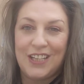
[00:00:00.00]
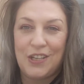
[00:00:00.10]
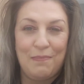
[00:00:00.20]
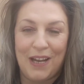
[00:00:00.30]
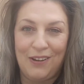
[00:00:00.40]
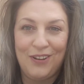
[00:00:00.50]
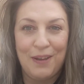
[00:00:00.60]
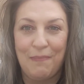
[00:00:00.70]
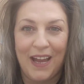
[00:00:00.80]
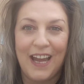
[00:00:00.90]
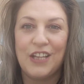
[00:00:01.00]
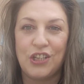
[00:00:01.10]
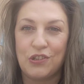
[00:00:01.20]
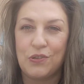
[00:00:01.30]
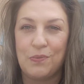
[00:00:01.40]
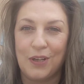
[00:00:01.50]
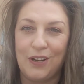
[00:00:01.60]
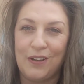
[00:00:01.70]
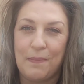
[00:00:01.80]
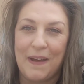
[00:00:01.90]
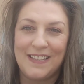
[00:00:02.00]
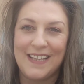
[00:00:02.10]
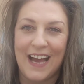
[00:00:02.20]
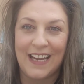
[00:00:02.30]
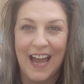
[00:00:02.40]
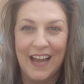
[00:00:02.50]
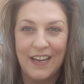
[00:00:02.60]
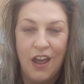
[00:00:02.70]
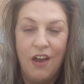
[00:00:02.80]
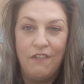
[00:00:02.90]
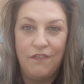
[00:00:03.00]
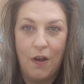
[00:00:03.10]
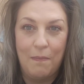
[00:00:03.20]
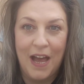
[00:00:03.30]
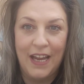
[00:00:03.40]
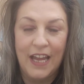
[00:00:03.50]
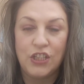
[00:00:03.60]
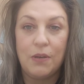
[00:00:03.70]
I don't mind looking my age, I just want to look the best that I can for my age.